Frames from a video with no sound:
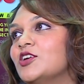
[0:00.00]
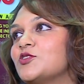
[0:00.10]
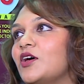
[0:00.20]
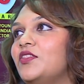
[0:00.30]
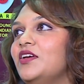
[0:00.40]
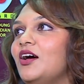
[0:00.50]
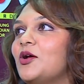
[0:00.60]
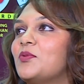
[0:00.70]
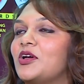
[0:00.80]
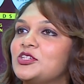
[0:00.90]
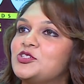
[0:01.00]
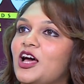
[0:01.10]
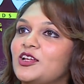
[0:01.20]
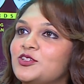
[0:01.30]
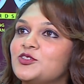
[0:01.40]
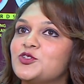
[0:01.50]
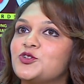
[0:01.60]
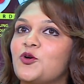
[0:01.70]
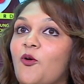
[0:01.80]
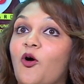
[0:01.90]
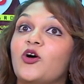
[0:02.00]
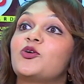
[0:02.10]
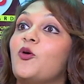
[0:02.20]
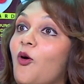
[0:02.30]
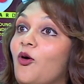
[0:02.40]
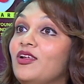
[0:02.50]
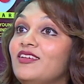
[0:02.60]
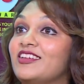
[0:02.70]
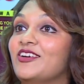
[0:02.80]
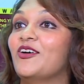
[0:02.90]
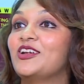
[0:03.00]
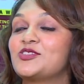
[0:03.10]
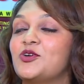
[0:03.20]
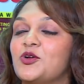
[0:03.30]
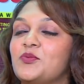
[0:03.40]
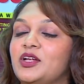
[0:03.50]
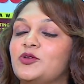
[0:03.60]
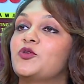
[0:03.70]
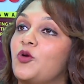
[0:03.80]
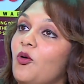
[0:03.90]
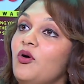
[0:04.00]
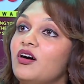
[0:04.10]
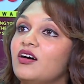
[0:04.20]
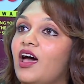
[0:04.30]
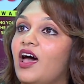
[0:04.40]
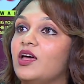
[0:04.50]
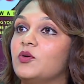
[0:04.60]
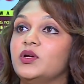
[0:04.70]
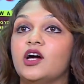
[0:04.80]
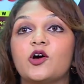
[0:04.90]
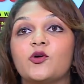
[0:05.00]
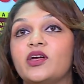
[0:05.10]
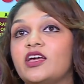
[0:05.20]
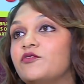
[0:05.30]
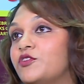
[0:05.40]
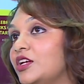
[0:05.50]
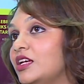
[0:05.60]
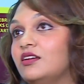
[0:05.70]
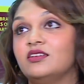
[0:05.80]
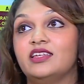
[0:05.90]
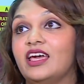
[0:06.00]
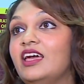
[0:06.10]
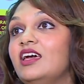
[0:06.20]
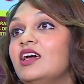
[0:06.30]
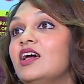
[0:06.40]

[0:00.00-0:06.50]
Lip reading: So I think our biggest challenge or goal here is going to be to grow, and we are growing every day.